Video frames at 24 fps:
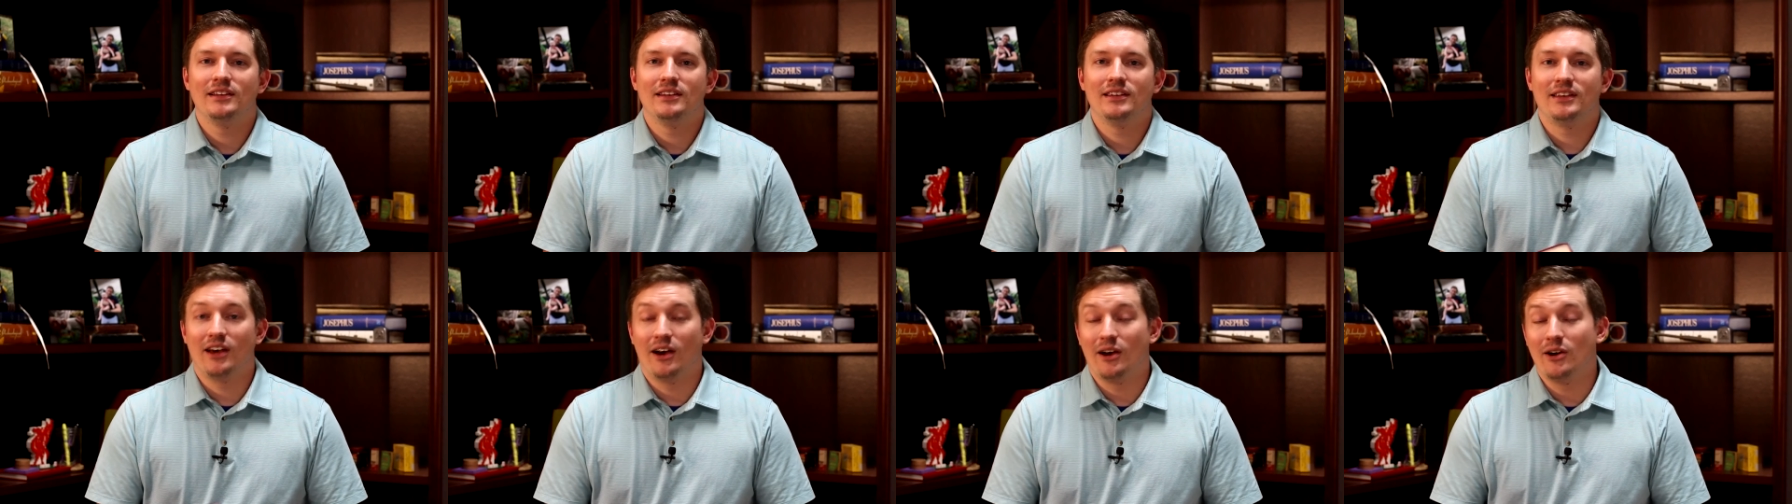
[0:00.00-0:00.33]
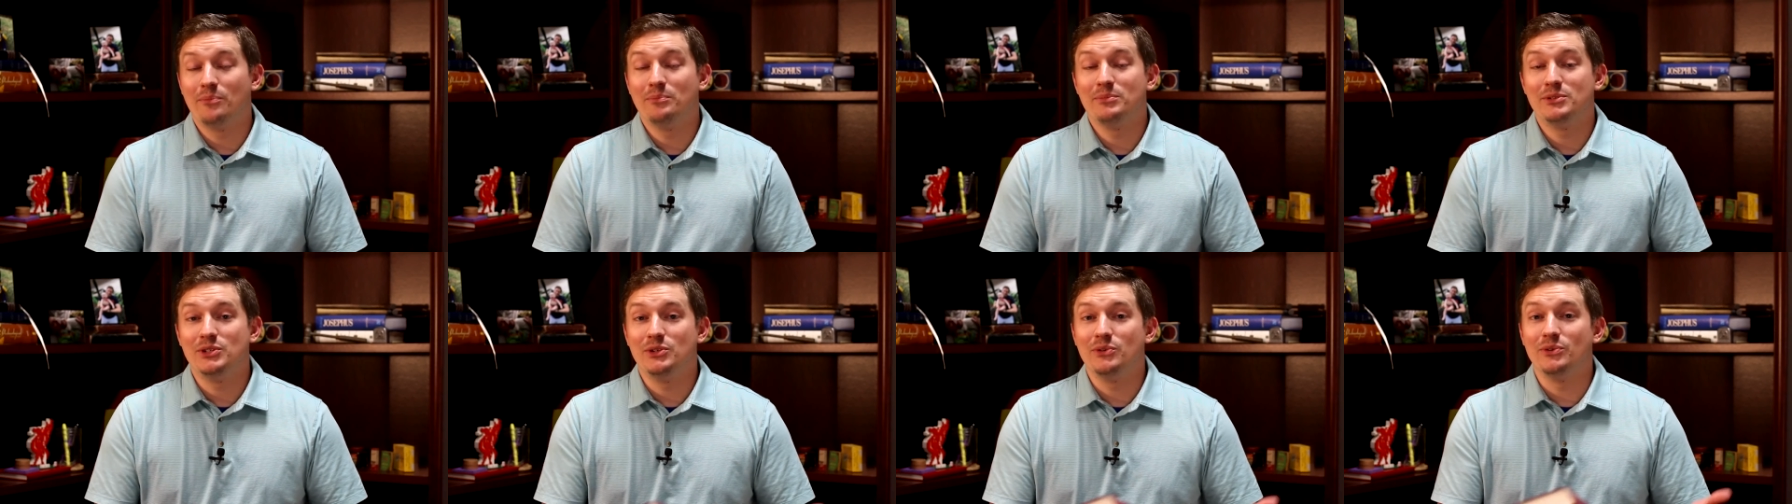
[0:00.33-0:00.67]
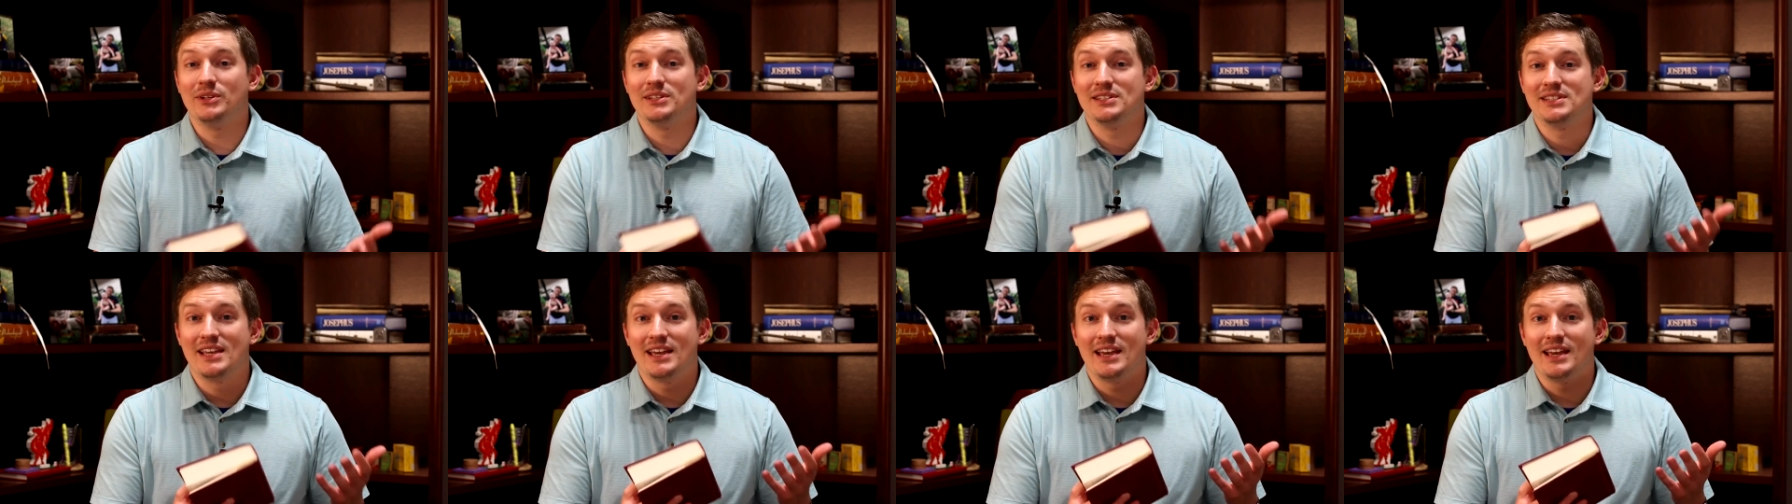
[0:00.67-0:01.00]
come to
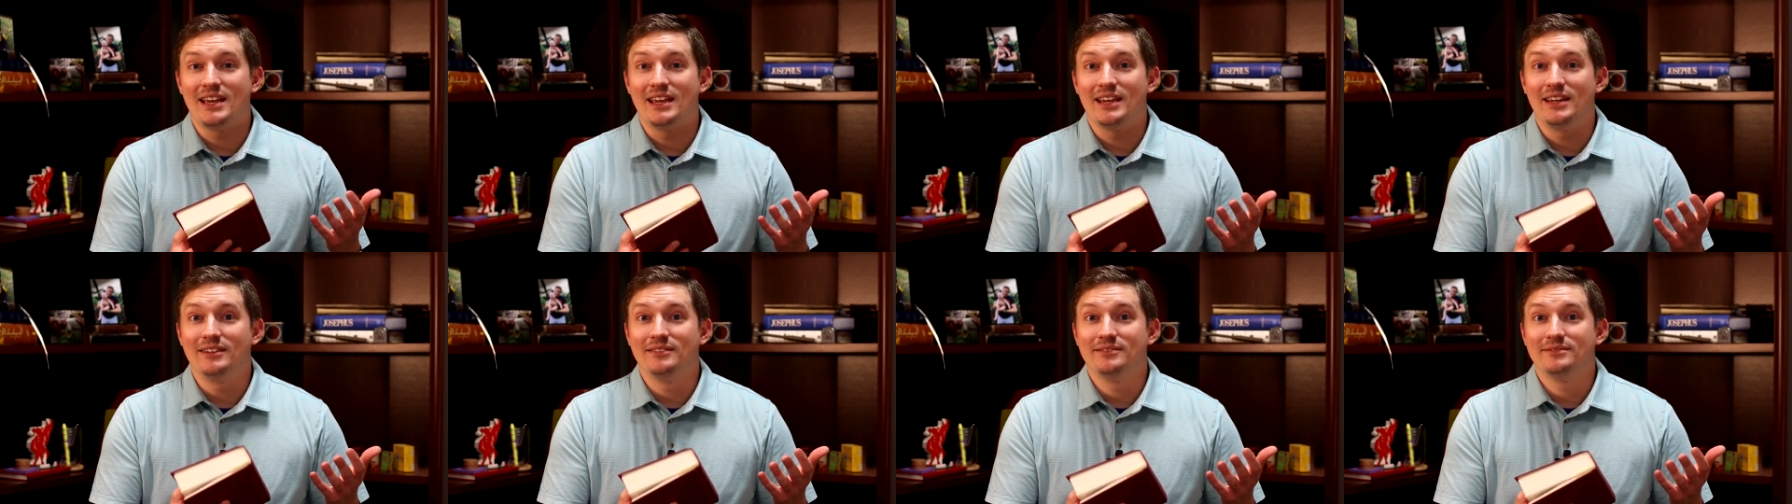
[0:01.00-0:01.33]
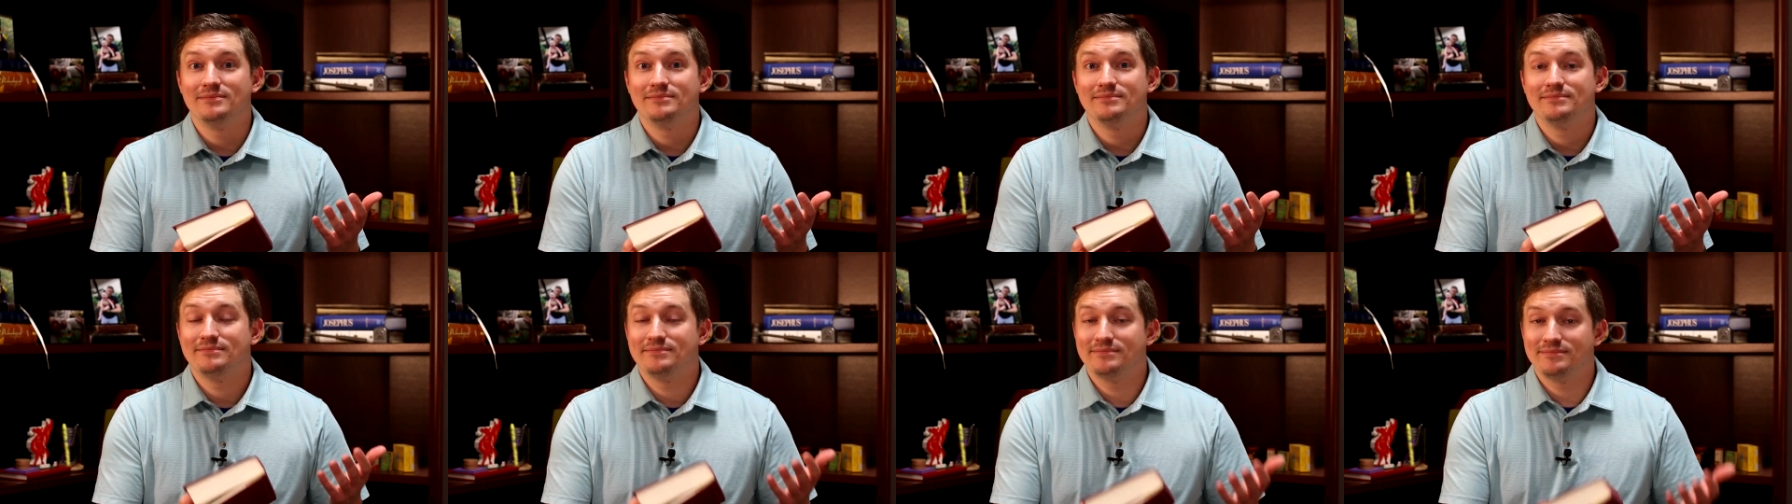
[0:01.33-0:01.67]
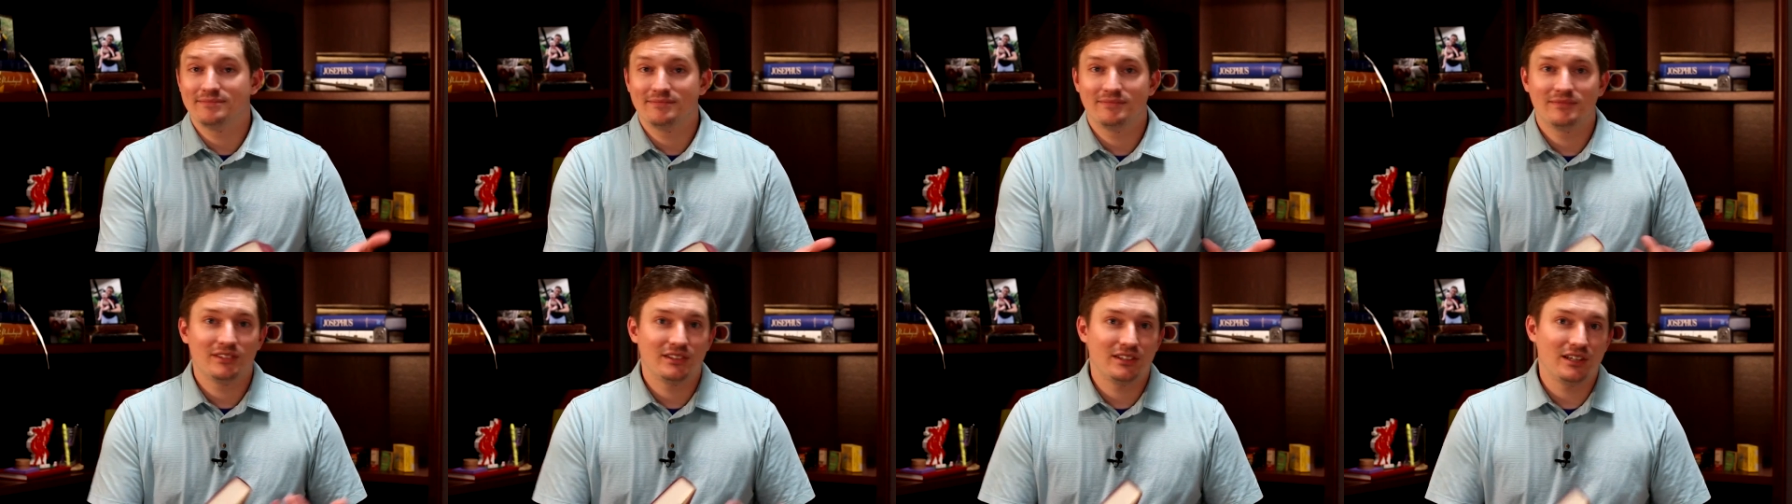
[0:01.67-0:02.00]
and say,
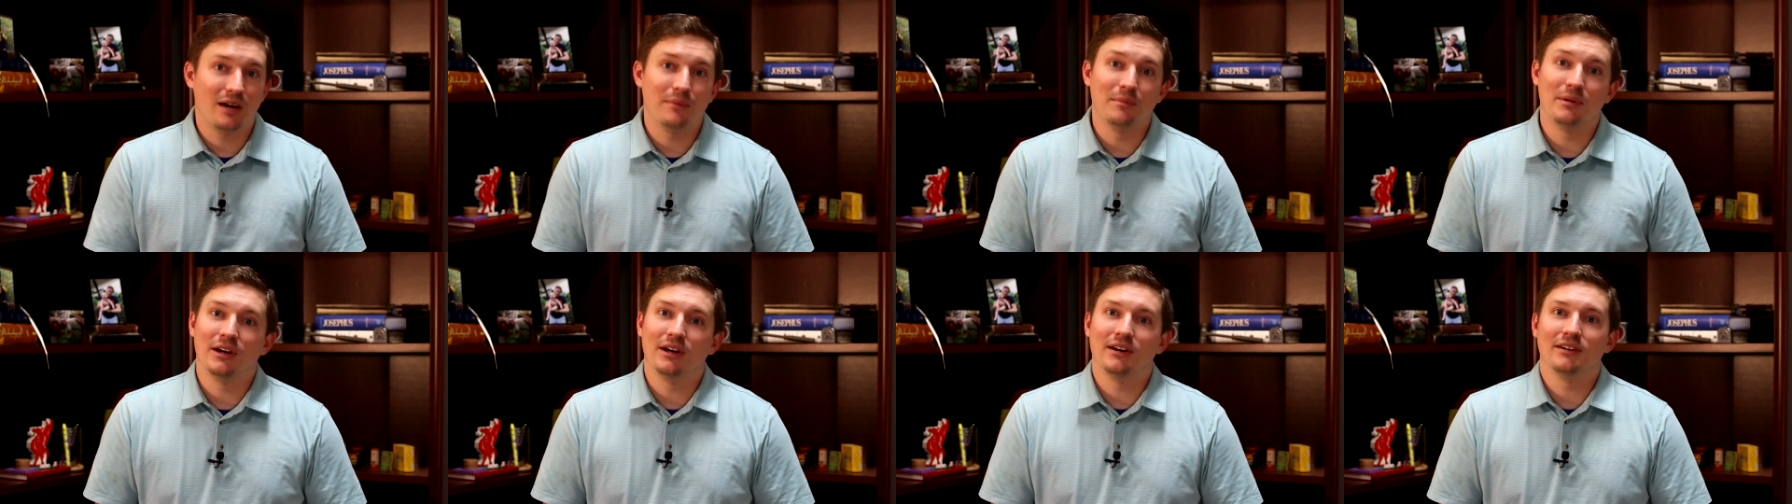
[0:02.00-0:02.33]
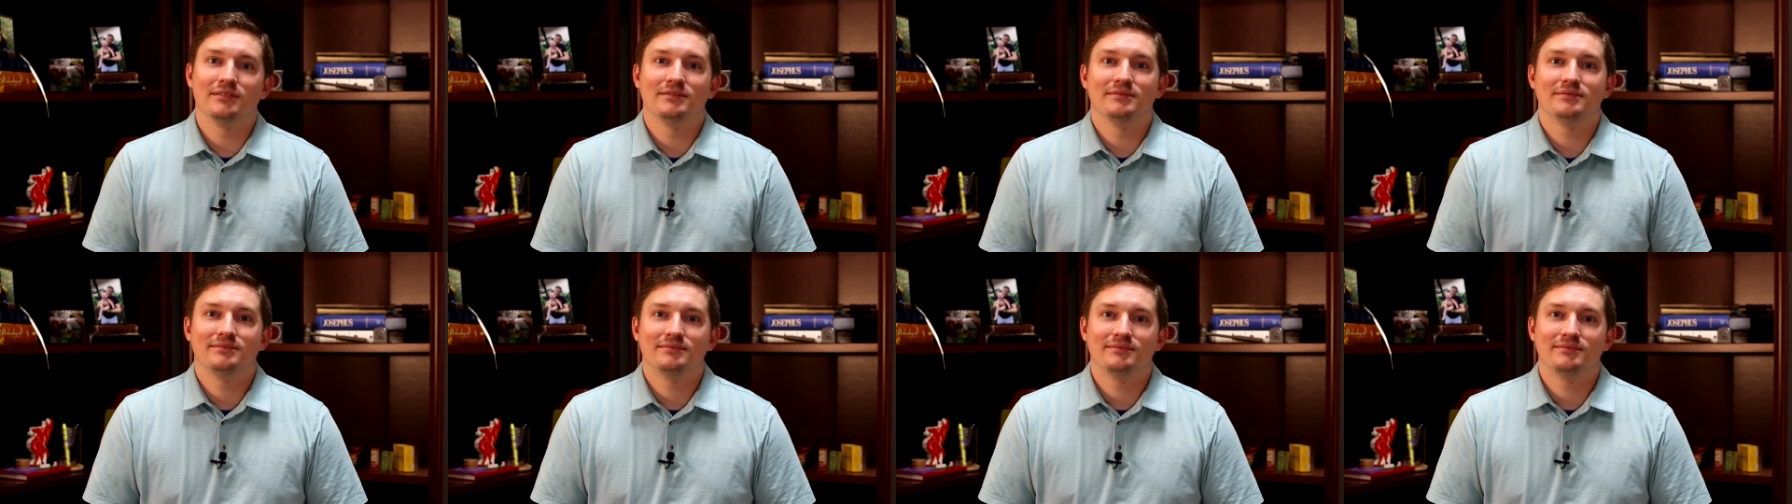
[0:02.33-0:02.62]
come here.